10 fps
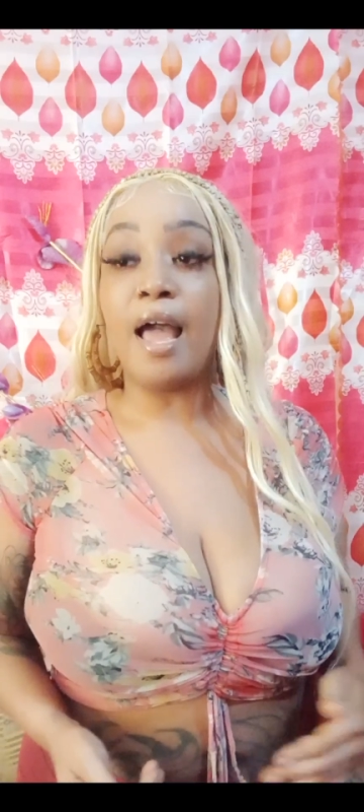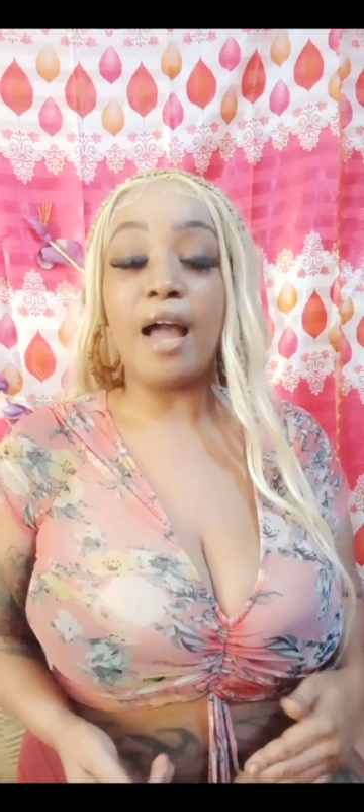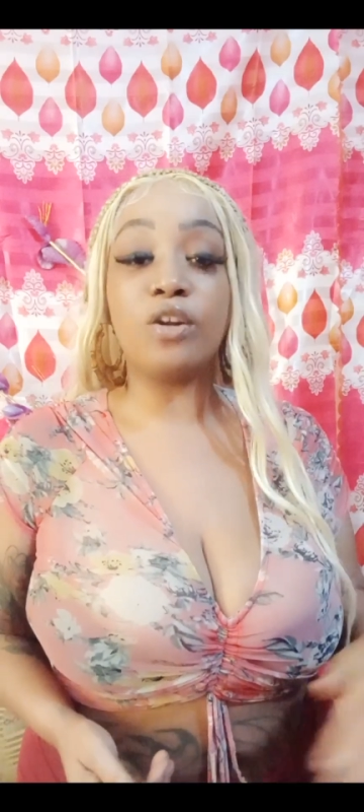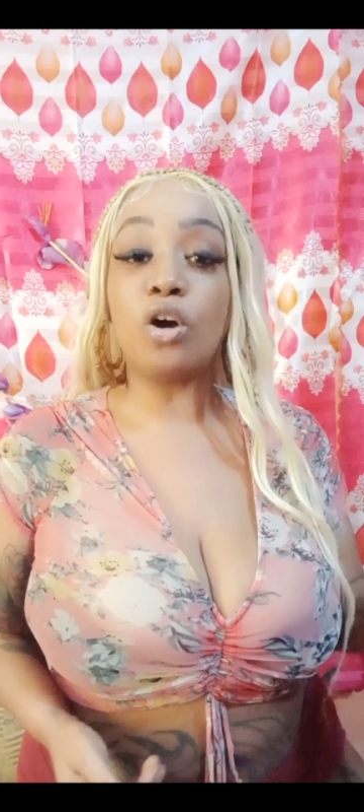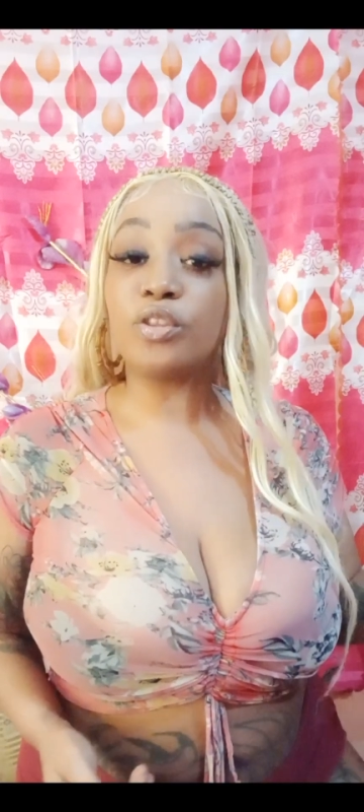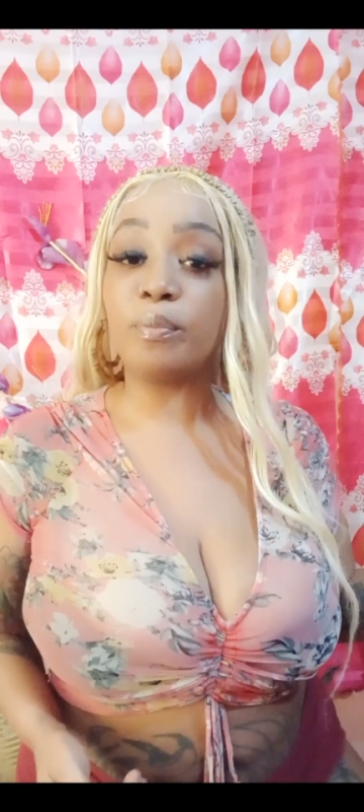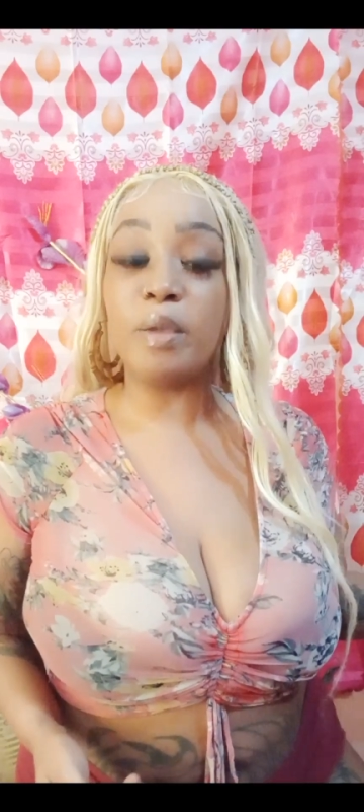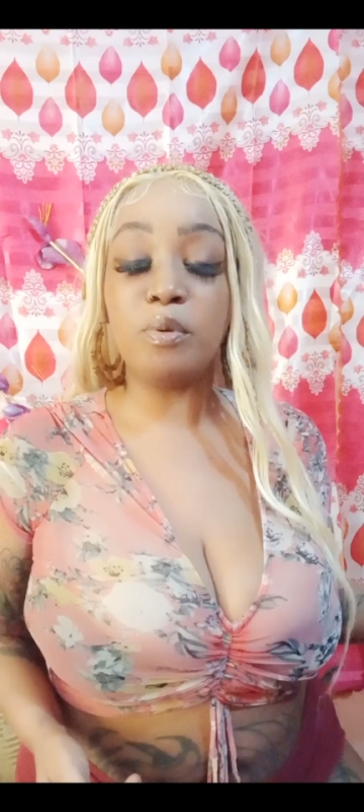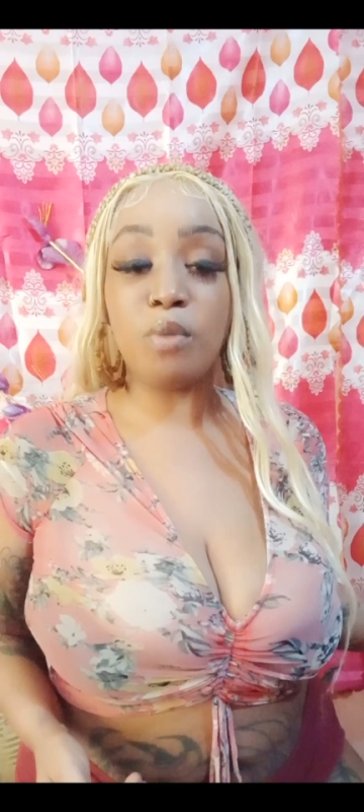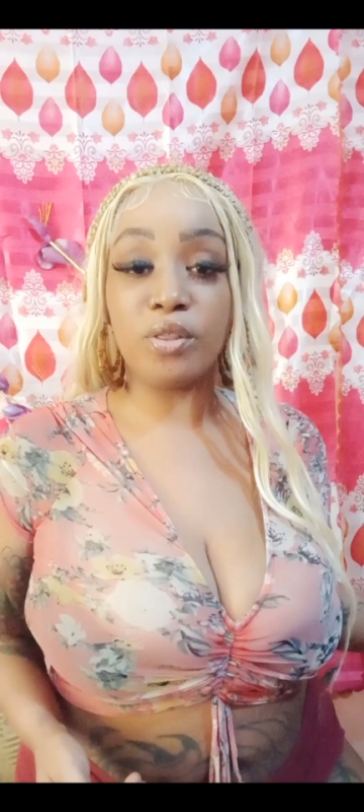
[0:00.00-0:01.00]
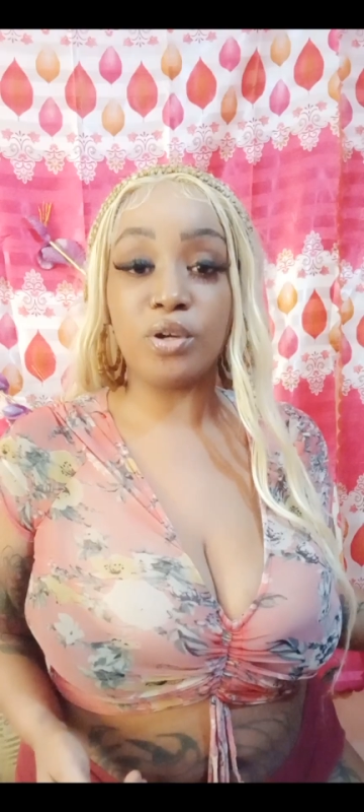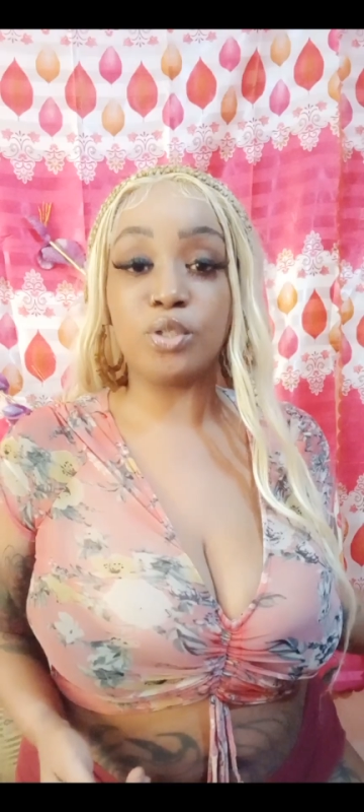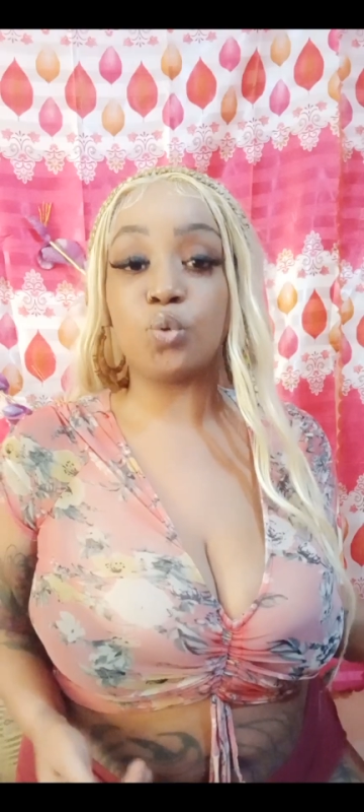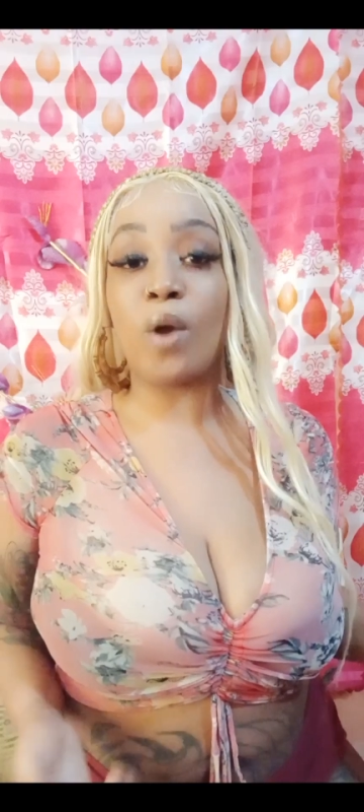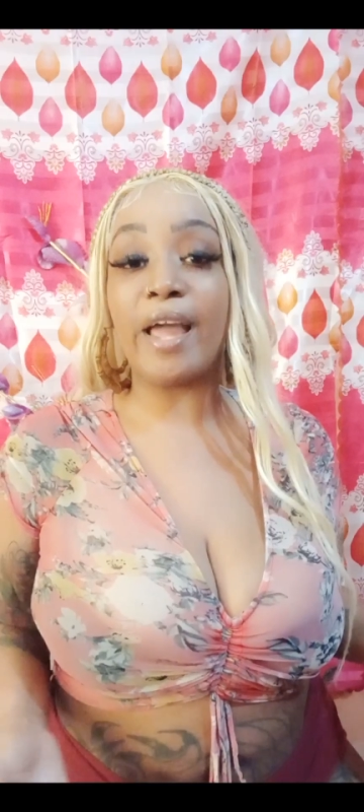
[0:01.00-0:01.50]
and other baby
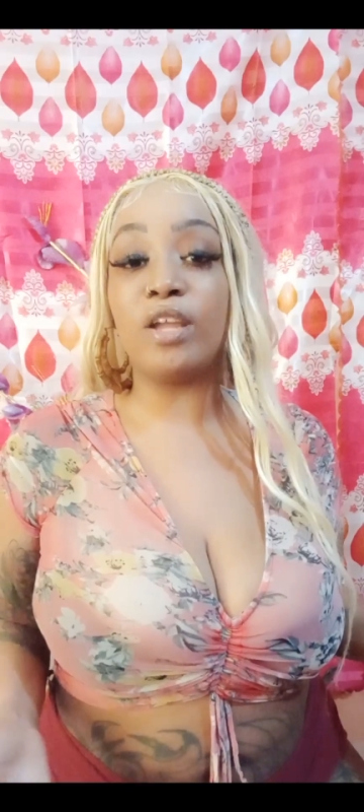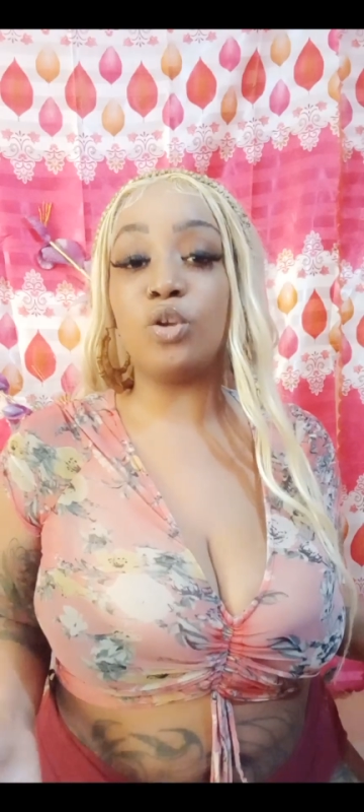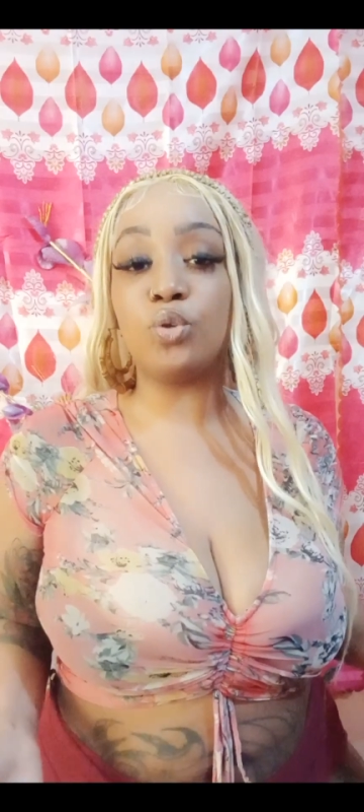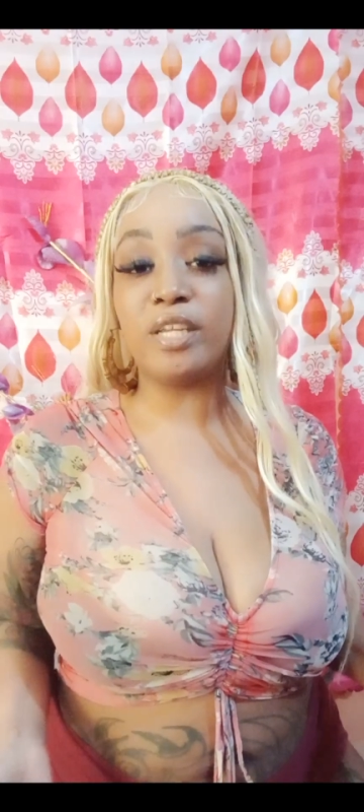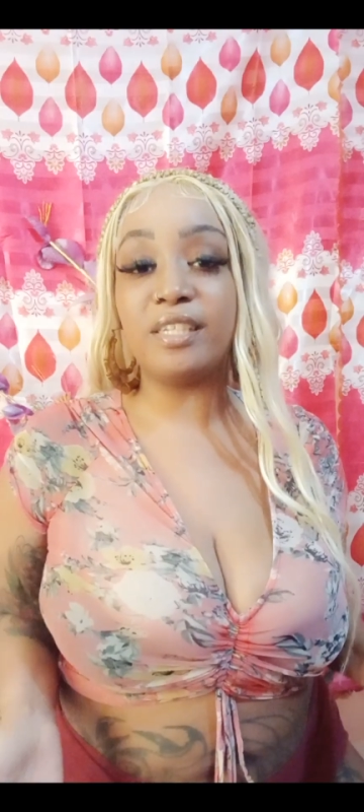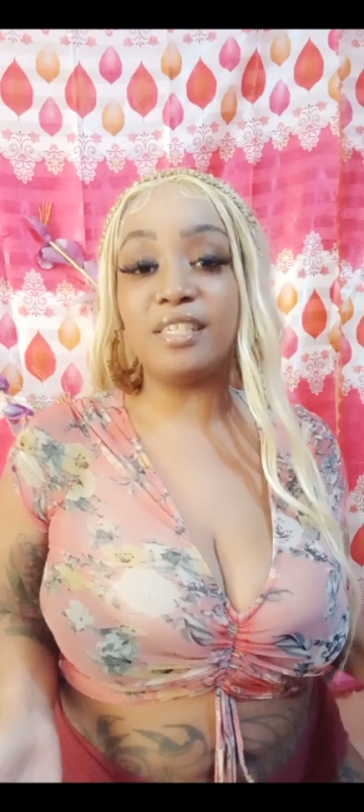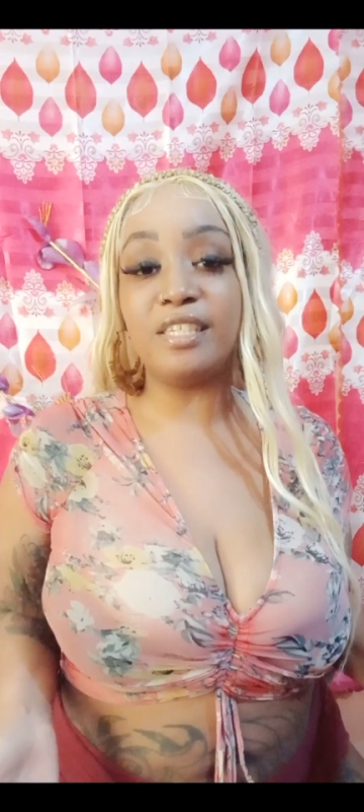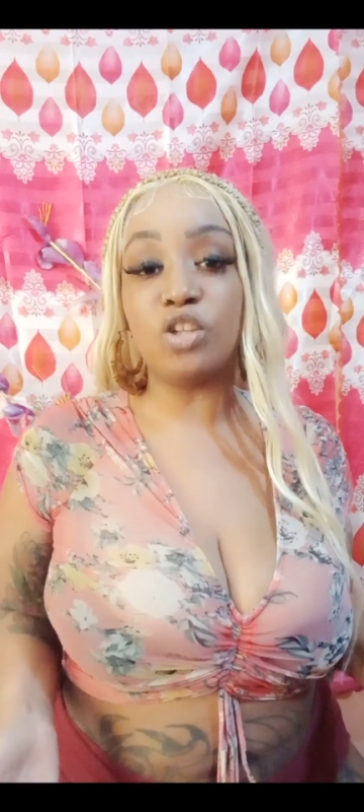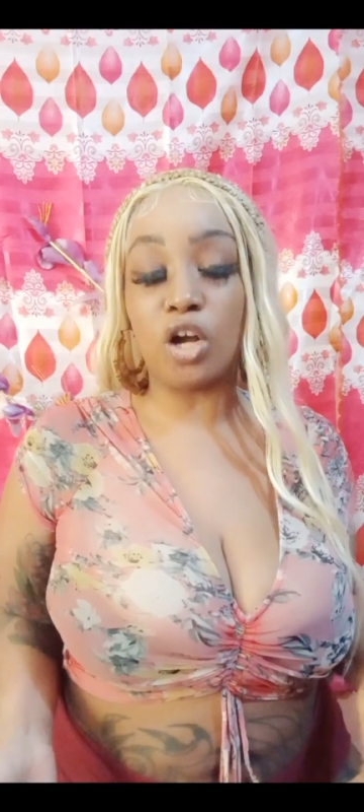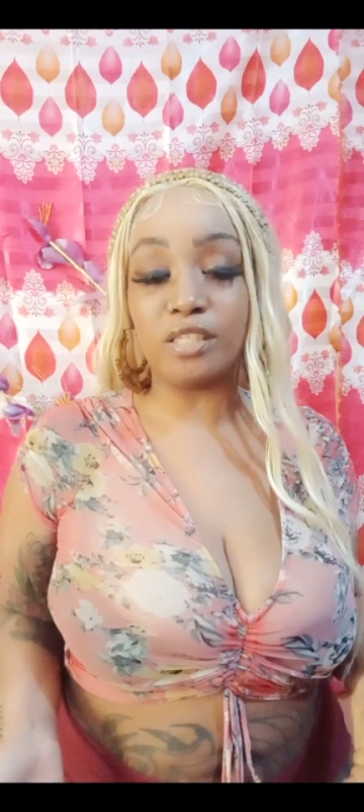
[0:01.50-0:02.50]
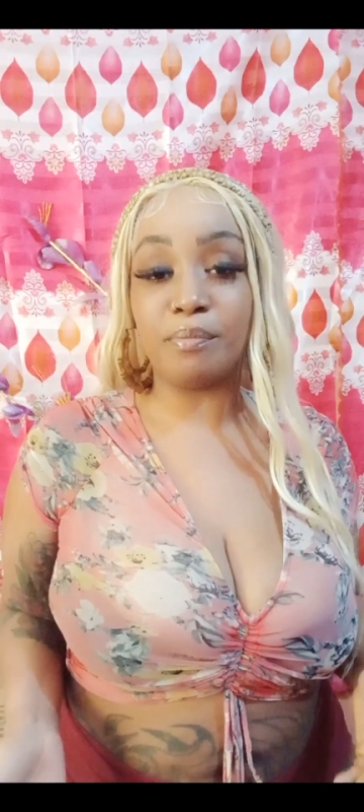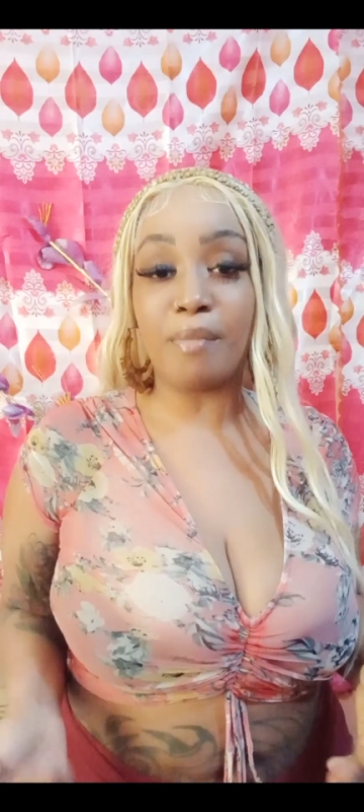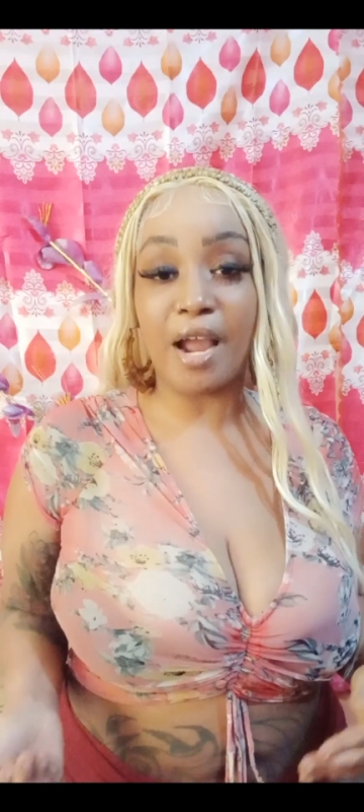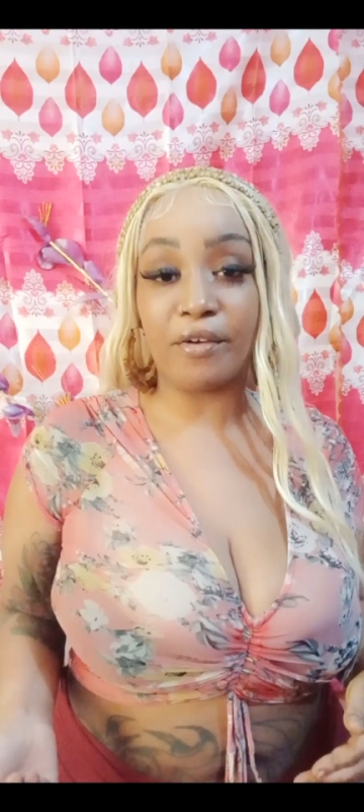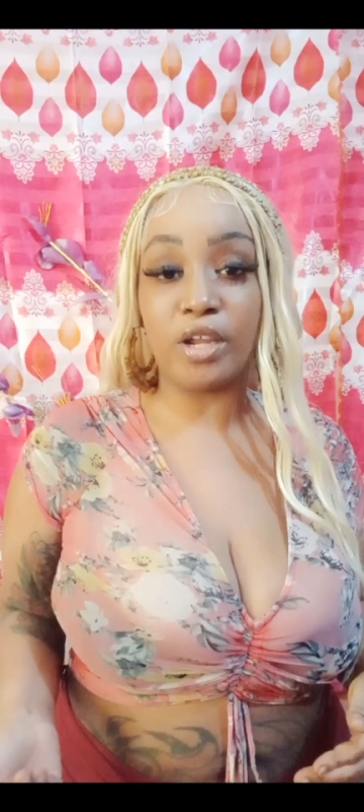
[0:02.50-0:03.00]
mothers. Why did he not
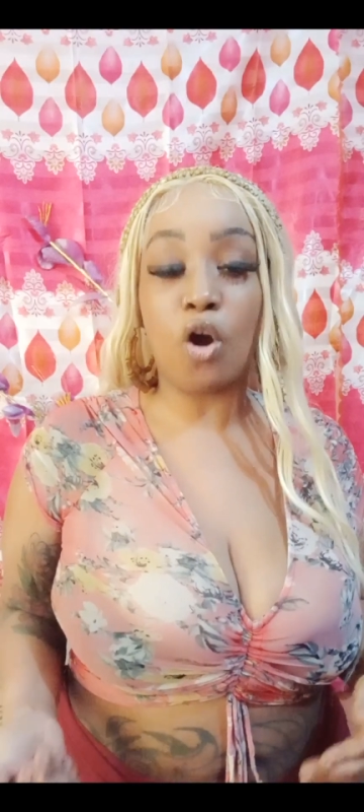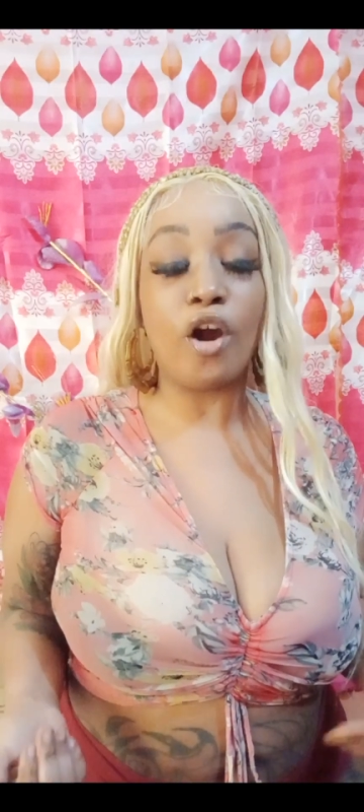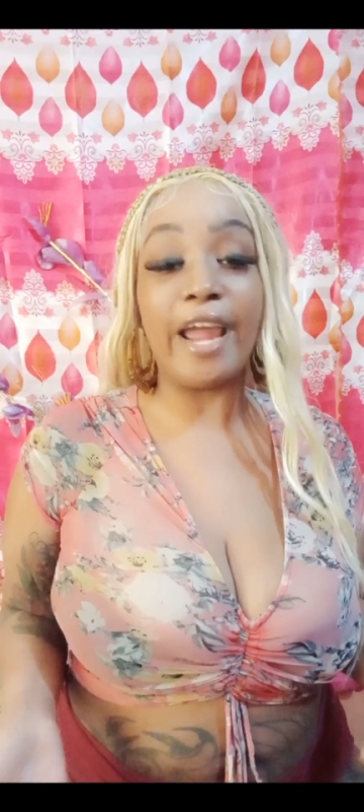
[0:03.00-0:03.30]
marry or